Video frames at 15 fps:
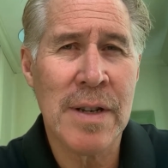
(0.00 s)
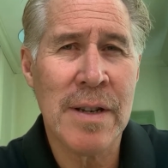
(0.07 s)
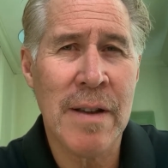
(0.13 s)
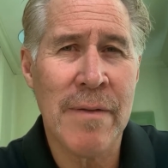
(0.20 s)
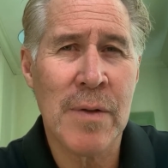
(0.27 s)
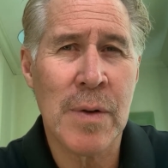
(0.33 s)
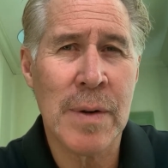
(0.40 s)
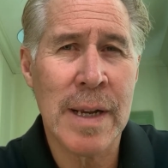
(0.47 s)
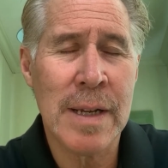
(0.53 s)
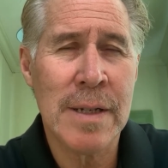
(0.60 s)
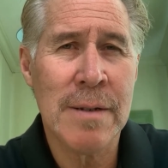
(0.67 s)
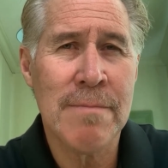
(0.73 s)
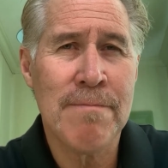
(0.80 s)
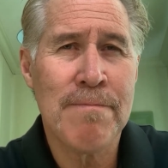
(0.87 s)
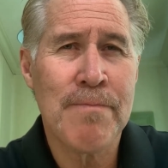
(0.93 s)
difficulties,
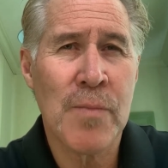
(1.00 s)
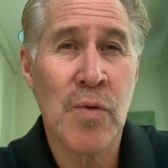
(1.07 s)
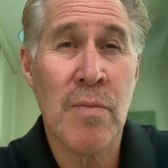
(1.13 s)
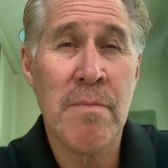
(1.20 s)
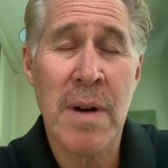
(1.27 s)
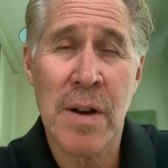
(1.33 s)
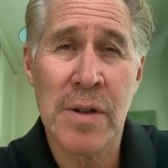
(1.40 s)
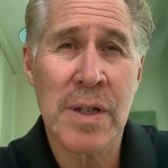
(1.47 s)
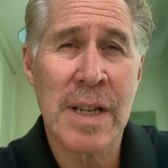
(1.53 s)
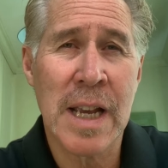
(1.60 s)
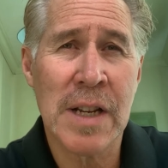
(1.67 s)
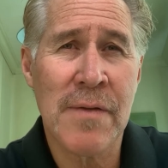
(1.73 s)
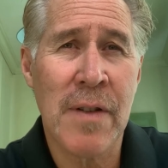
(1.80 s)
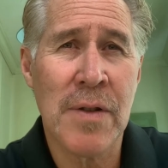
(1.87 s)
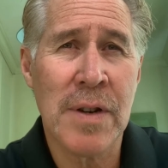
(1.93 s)
or most
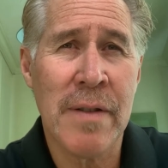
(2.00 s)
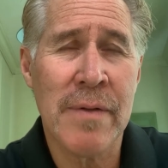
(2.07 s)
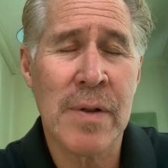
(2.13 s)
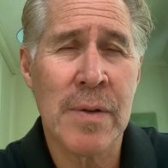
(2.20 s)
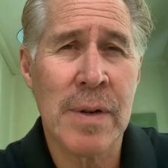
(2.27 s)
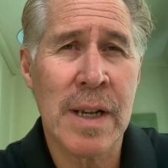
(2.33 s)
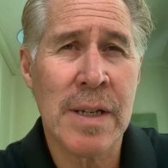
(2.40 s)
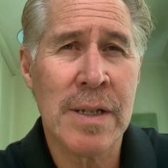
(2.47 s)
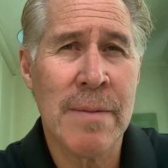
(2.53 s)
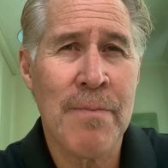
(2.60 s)
cash flow difficulties.